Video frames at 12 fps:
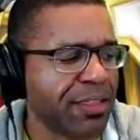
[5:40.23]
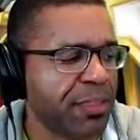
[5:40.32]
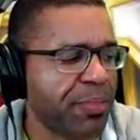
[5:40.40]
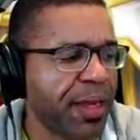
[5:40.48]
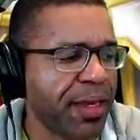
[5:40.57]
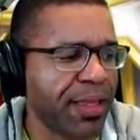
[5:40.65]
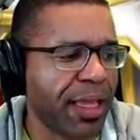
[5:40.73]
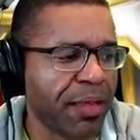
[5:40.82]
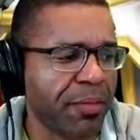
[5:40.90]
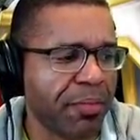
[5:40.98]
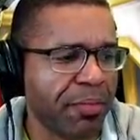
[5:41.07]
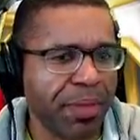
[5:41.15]
I outsped it
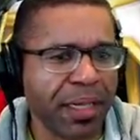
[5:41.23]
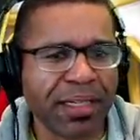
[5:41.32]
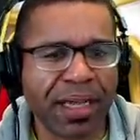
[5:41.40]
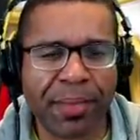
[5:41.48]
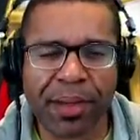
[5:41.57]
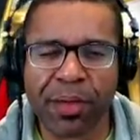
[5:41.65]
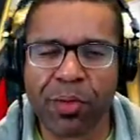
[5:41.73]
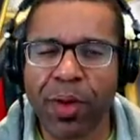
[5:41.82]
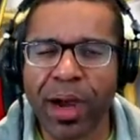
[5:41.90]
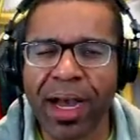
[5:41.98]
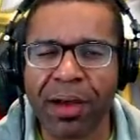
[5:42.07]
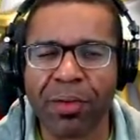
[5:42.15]
like big time, and I'm
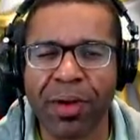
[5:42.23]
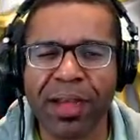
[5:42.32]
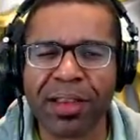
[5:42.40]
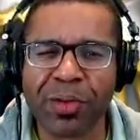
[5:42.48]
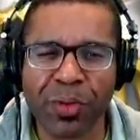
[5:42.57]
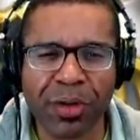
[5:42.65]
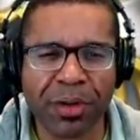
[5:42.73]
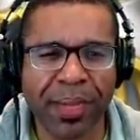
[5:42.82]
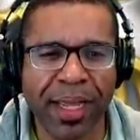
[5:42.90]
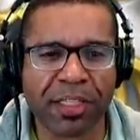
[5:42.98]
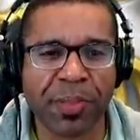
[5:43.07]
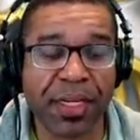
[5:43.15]
like, wow, why in the world
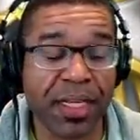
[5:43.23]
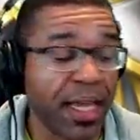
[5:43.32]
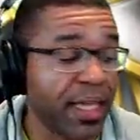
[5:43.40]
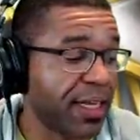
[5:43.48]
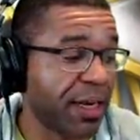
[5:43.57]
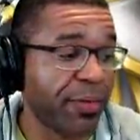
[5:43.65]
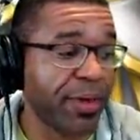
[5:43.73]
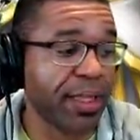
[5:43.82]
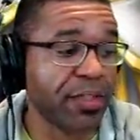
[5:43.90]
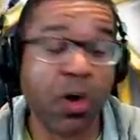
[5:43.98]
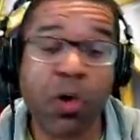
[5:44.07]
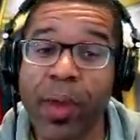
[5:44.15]
am I outspeeding it? And then I
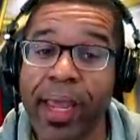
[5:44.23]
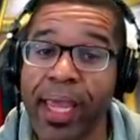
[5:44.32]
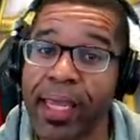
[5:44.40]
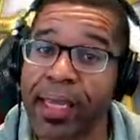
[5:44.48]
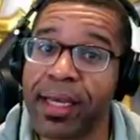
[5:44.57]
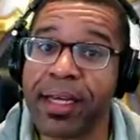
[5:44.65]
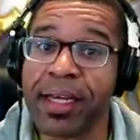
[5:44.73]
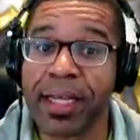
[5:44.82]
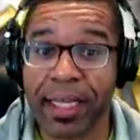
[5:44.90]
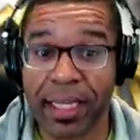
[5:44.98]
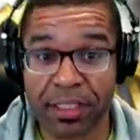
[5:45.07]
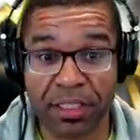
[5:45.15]
realized, oh, hey,
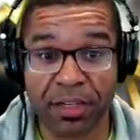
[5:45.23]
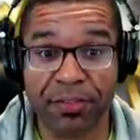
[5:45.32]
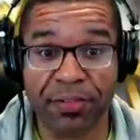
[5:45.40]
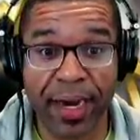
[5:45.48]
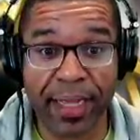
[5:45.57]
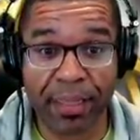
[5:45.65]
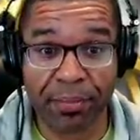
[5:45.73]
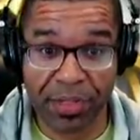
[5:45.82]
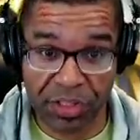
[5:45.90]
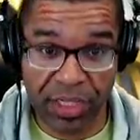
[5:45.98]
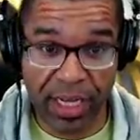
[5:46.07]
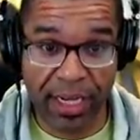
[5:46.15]
it's a
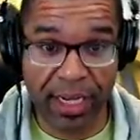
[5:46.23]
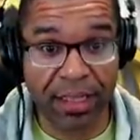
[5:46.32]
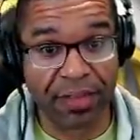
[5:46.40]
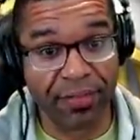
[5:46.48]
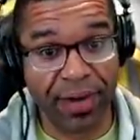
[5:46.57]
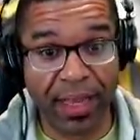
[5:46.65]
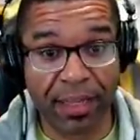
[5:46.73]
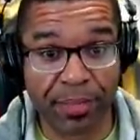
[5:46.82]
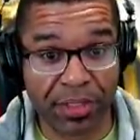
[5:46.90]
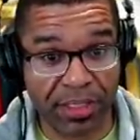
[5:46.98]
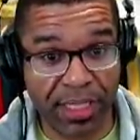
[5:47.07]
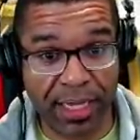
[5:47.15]
violent Bastet, and the
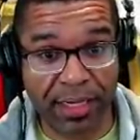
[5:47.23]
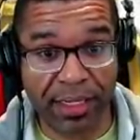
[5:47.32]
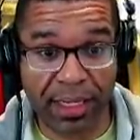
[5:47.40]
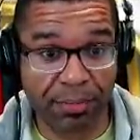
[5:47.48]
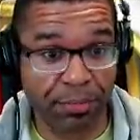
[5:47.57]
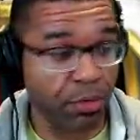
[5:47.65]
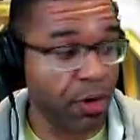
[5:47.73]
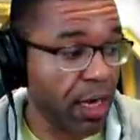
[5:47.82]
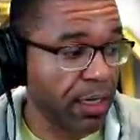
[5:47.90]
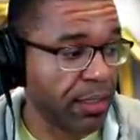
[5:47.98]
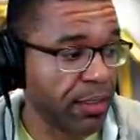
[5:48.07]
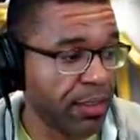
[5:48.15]
violent Bastet can
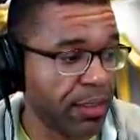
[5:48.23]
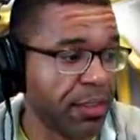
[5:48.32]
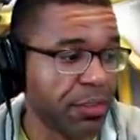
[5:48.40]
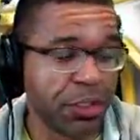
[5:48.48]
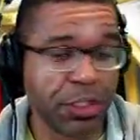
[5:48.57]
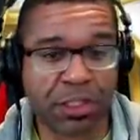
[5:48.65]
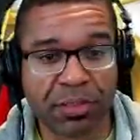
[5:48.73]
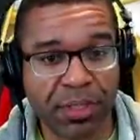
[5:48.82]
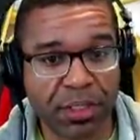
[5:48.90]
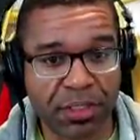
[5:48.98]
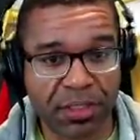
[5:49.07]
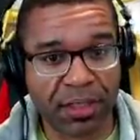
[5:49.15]
proc just
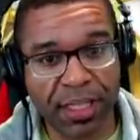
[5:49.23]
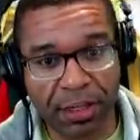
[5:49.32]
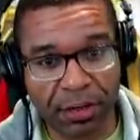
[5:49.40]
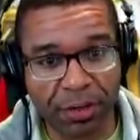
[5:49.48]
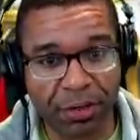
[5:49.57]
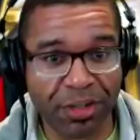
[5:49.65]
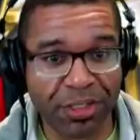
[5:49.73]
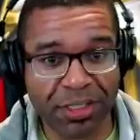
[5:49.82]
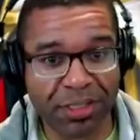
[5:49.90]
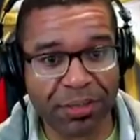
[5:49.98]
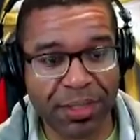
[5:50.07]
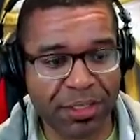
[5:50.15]
as much as a Theo or
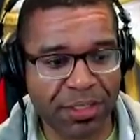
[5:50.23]
just